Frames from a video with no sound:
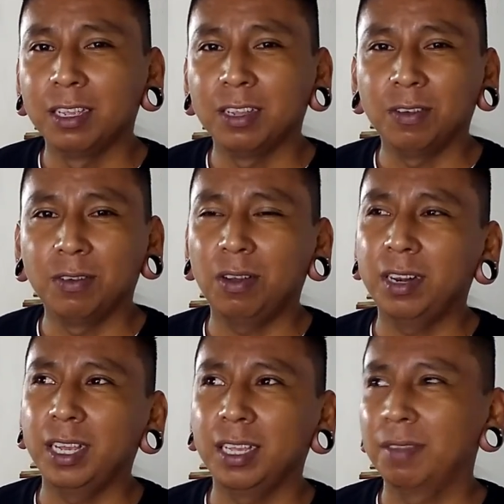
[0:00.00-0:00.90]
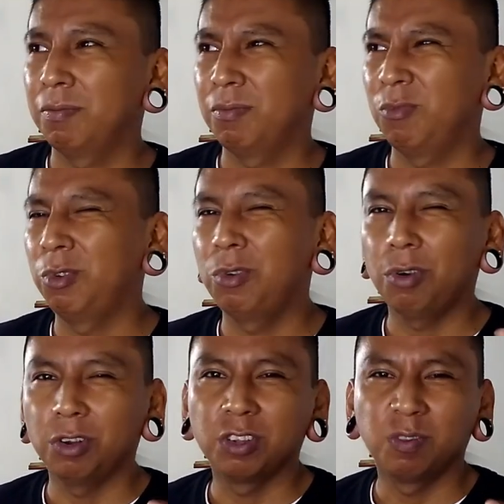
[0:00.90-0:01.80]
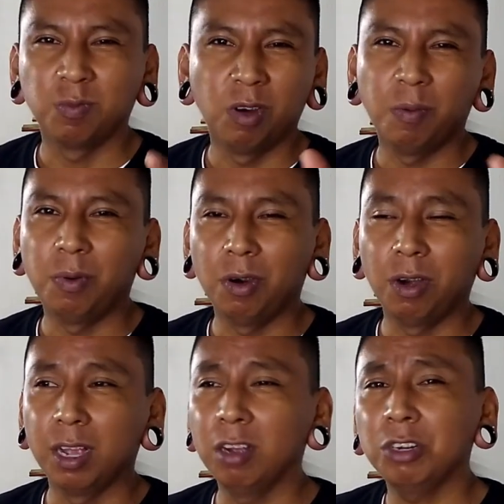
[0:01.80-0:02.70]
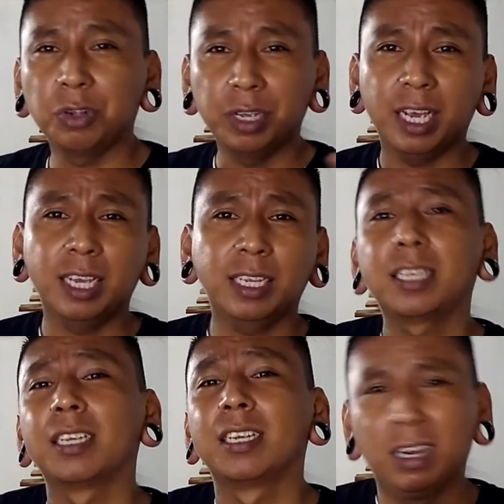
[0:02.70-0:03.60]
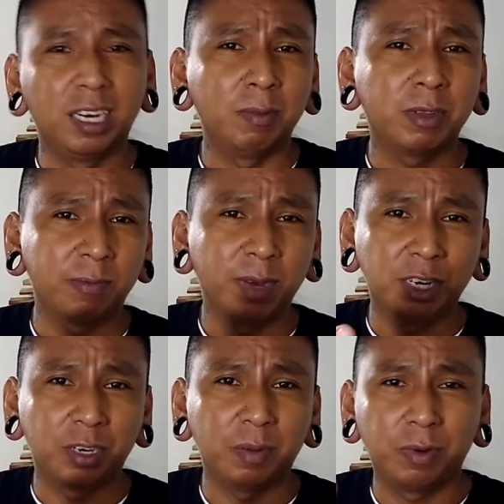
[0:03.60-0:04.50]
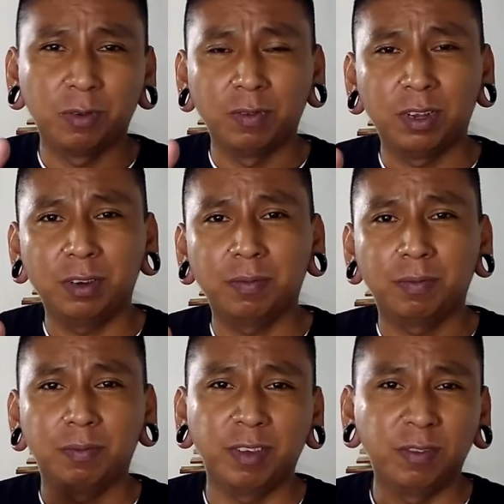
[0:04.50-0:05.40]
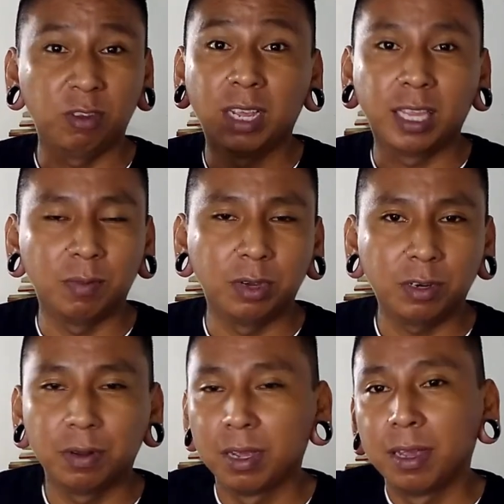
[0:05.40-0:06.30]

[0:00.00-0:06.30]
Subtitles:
So I only record a small part. I'll show you guys a glimpse of my trip over there. It really doesn't have that much.